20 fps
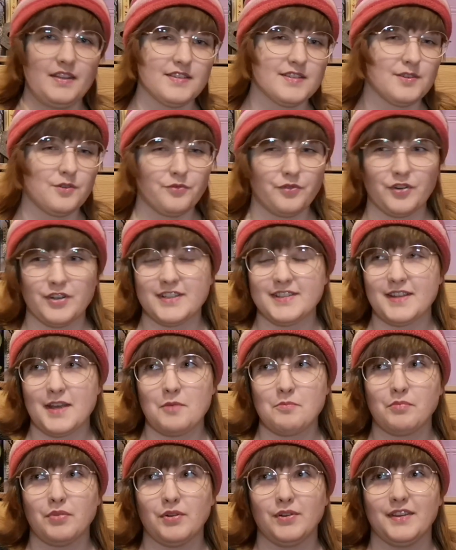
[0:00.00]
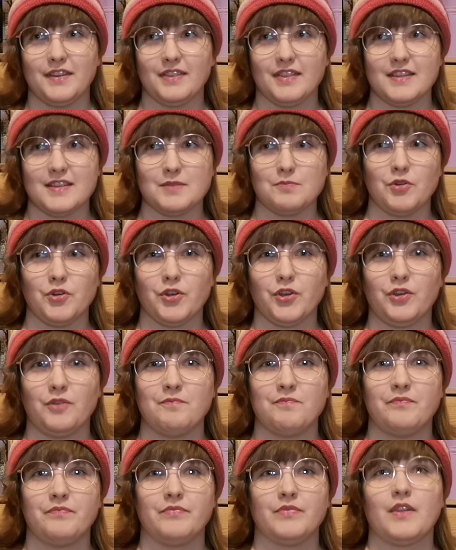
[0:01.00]
So for example, in this book,
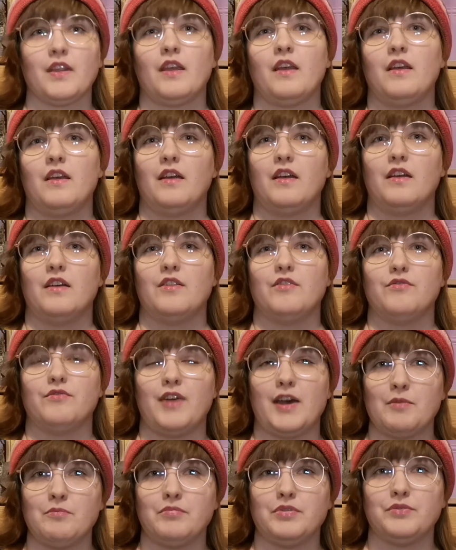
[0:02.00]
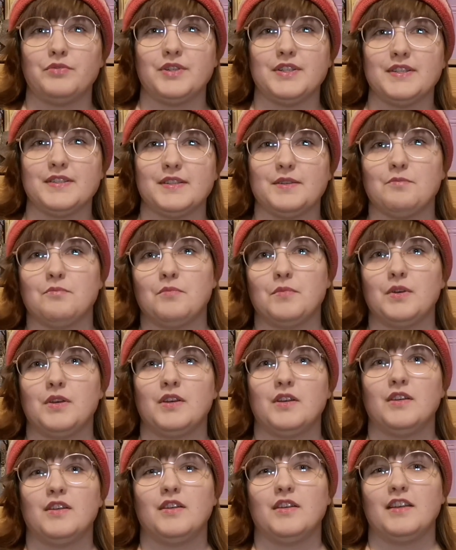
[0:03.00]
vampirism
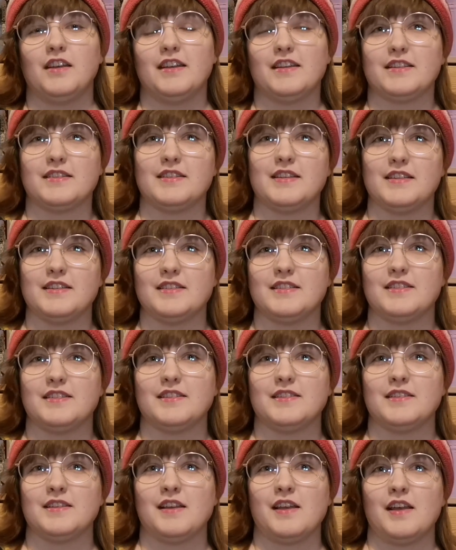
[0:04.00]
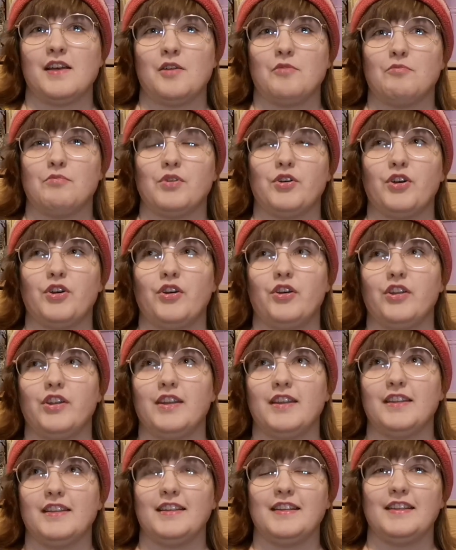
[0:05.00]
exists, but
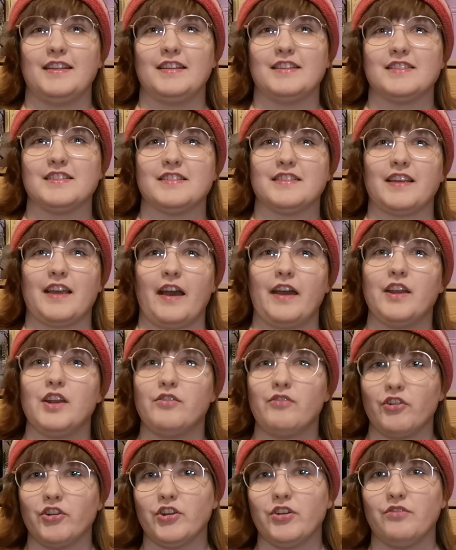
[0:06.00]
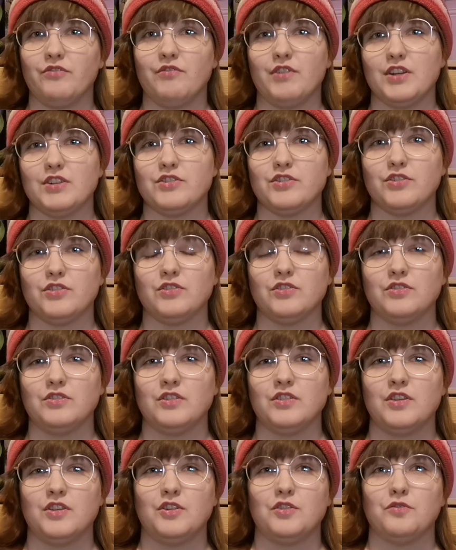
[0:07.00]
it's kind of
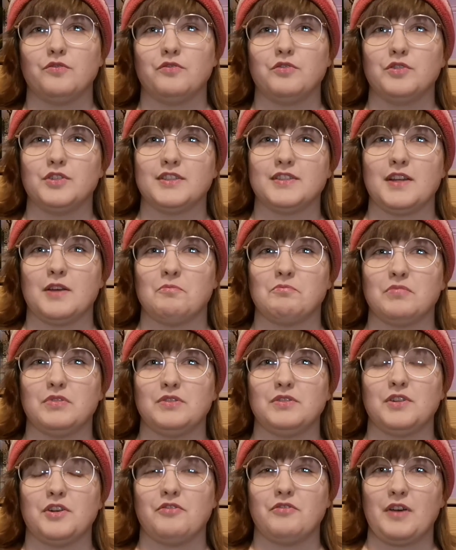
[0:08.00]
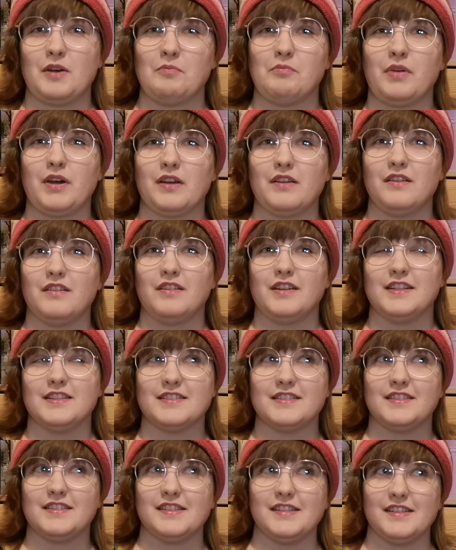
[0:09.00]
unconventional. For example, a vampire
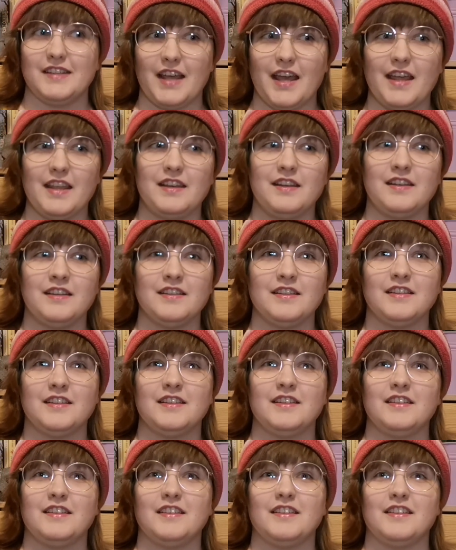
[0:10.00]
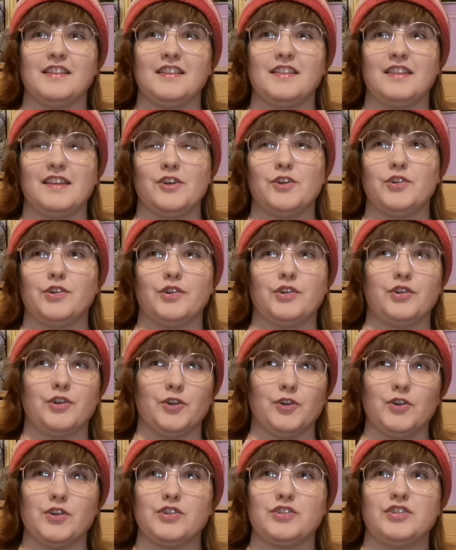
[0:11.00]
isn't dead, they are a
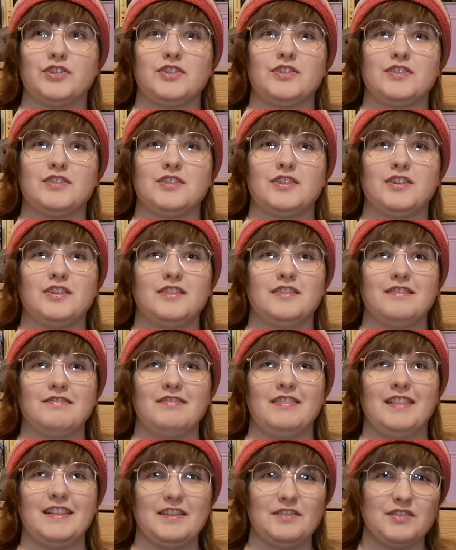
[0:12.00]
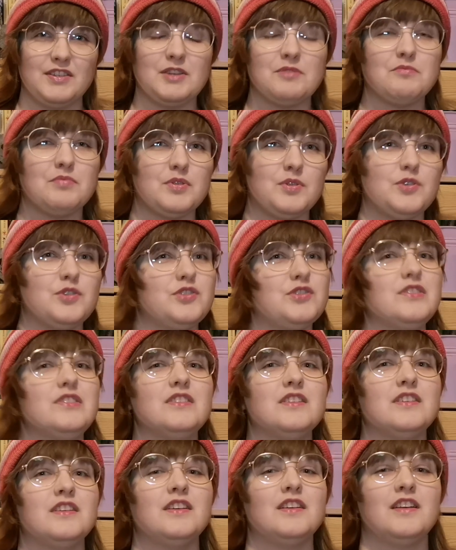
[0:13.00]
cursed living
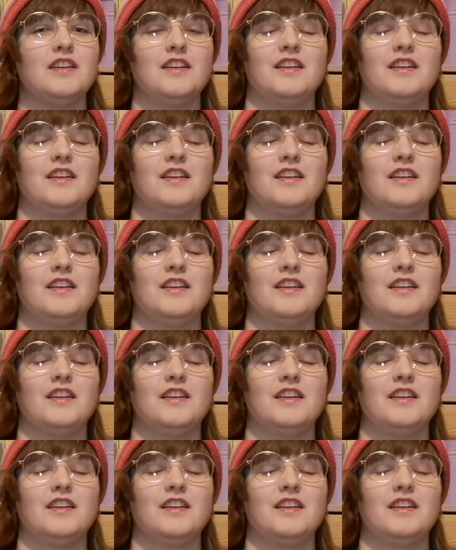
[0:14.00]
person,